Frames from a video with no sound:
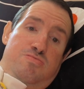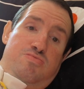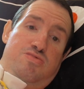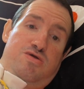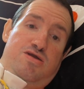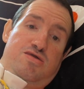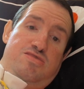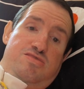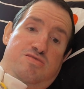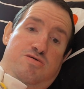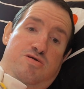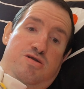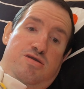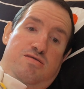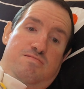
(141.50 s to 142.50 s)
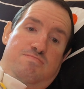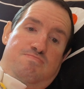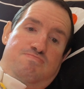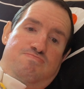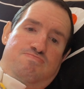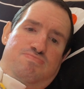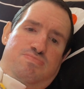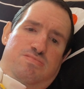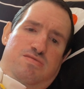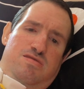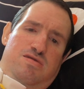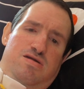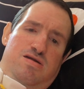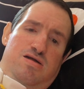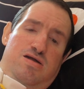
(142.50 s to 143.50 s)
last night.
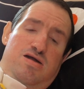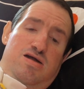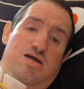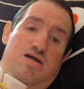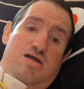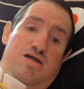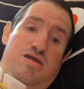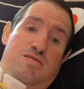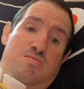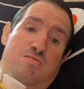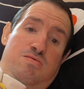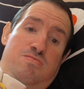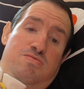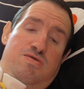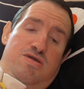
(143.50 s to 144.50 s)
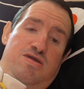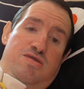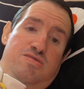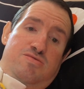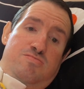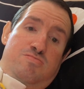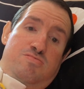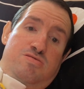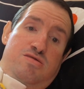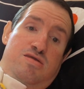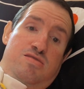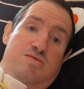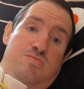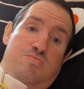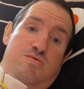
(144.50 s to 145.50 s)
I don't know the answers
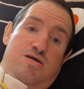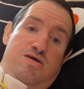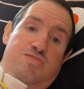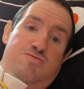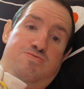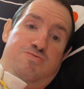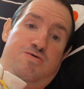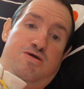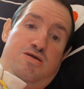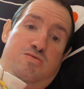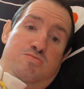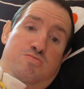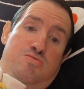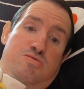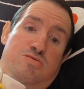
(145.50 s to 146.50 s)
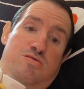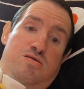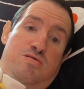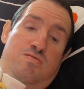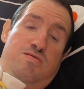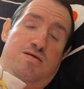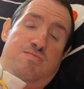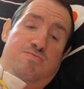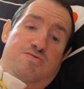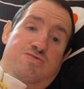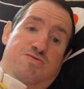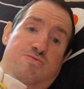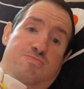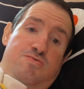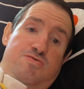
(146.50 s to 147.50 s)
to why the Flyers are having
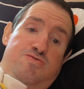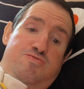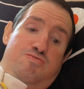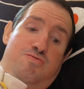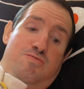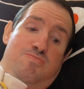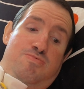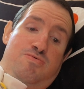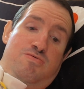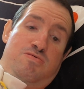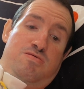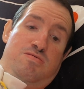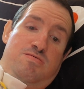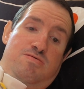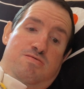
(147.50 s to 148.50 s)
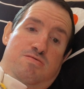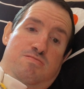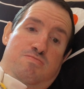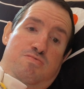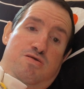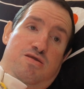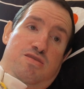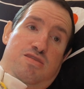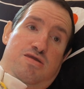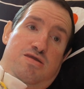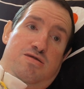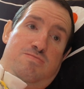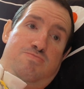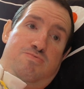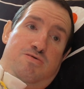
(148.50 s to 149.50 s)
so much trouble right
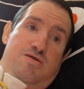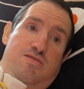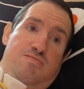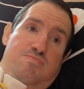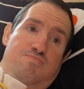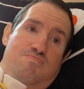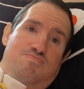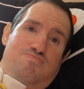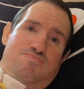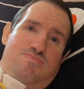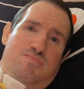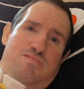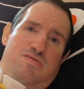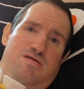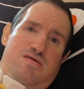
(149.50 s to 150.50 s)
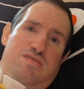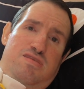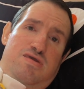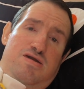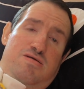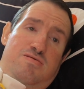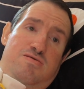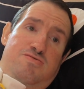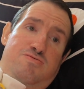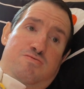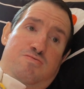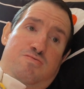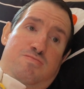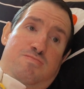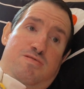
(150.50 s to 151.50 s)
now, but now I
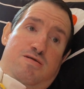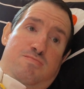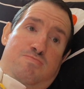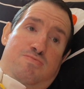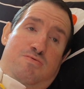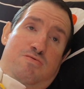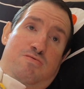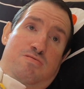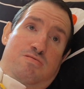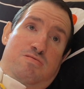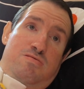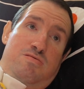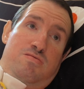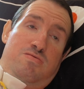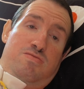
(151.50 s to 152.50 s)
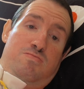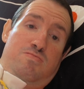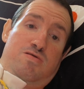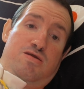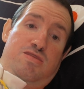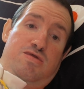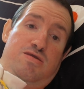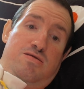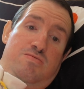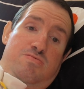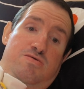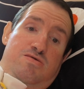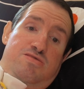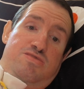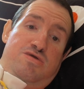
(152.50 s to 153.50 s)
do remember on the radio
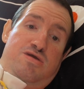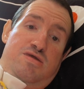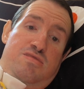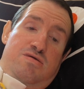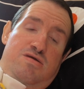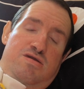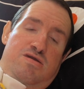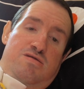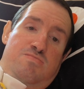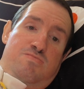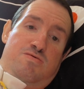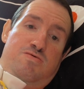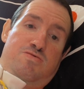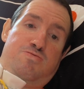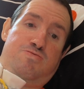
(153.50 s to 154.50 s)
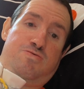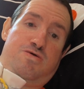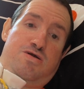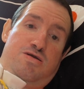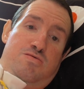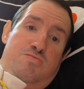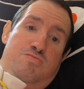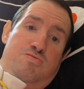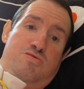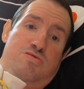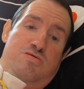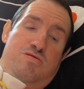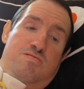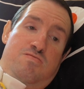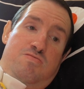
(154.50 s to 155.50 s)
they said, even though the
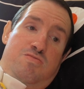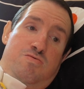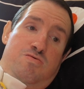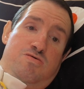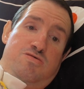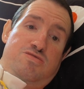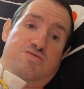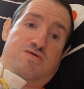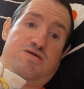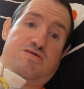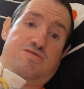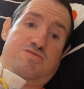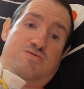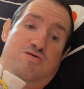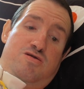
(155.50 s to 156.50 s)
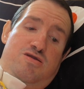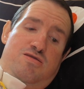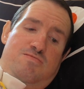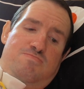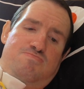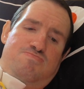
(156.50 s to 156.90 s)
Flyers lost last night,